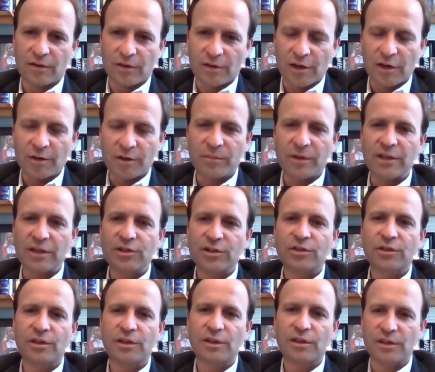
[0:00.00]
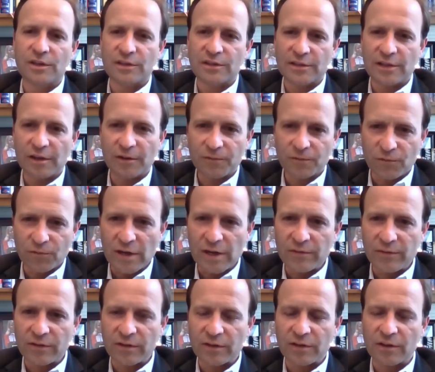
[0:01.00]
automation and
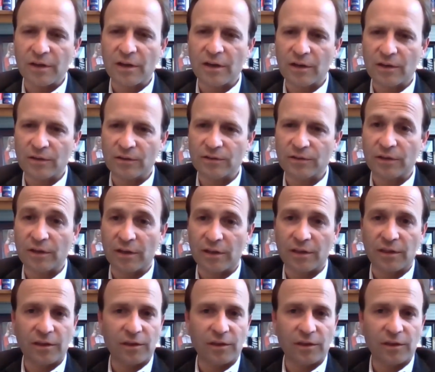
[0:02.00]
self-driving cars, like,